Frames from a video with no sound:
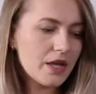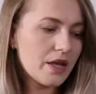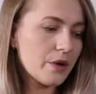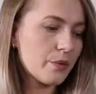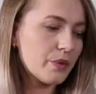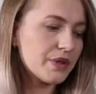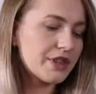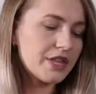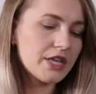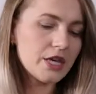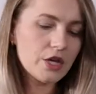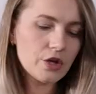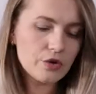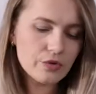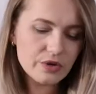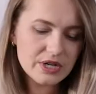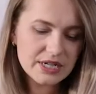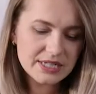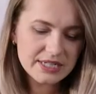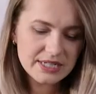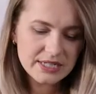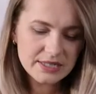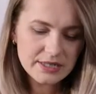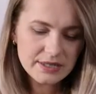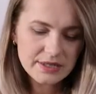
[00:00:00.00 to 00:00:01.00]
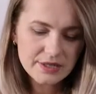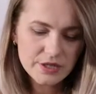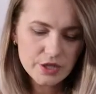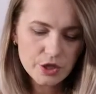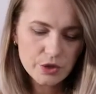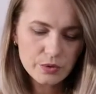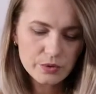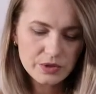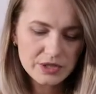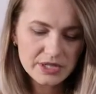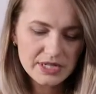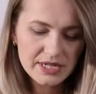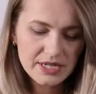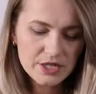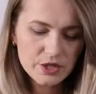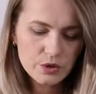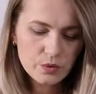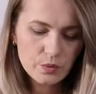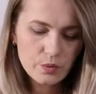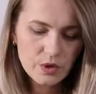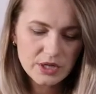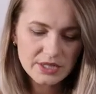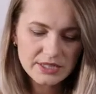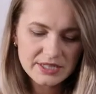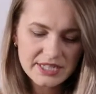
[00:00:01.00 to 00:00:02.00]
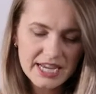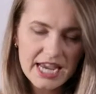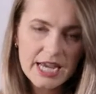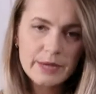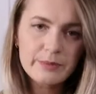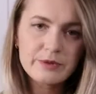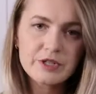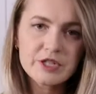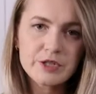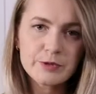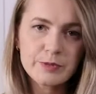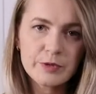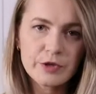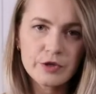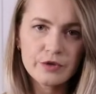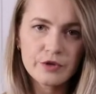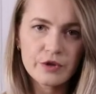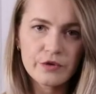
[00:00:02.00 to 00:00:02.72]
With the ingredients, you will need 1 tablespoon